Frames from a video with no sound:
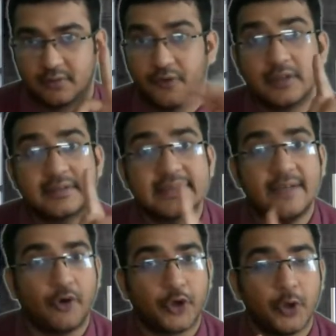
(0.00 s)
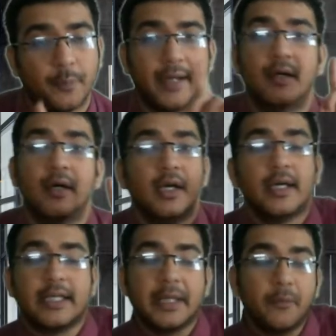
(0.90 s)
For self-occupied,
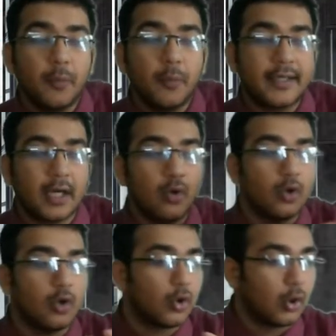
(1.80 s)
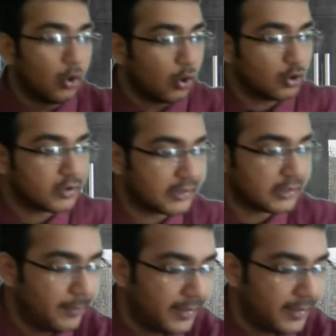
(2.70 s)
deemed to be let out, no such limit